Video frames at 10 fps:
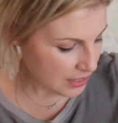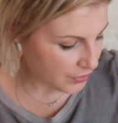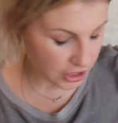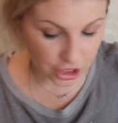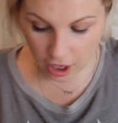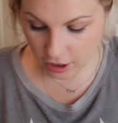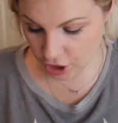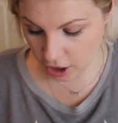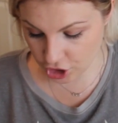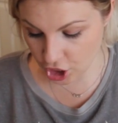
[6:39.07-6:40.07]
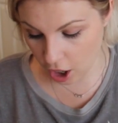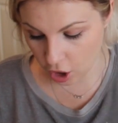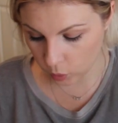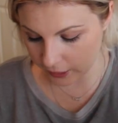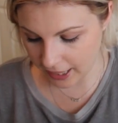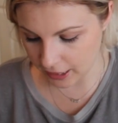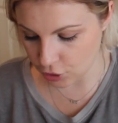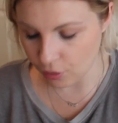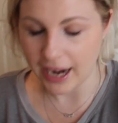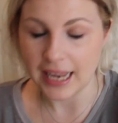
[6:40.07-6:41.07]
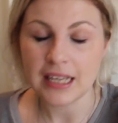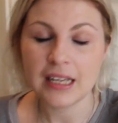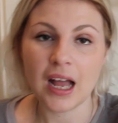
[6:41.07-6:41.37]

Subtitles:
than a dark charcoaly kind of grey